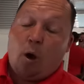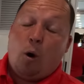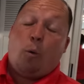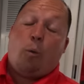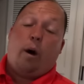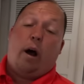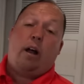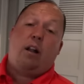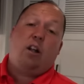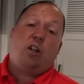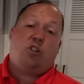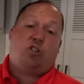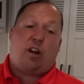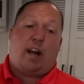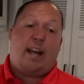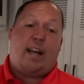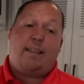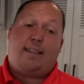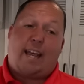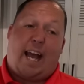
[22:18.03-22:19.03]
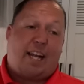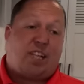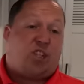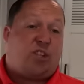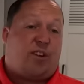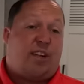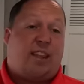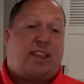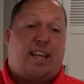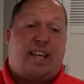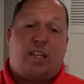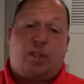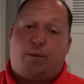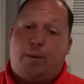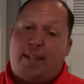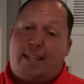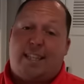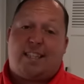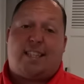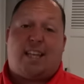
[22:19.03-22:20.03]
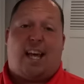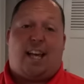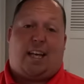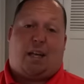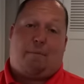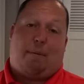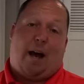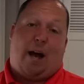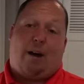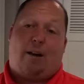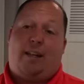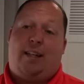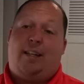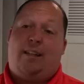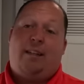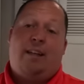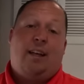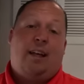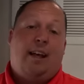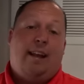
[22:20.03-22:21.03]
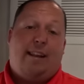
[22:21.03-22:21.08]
Okay. Well, Andrea, that's three things we dislike about it.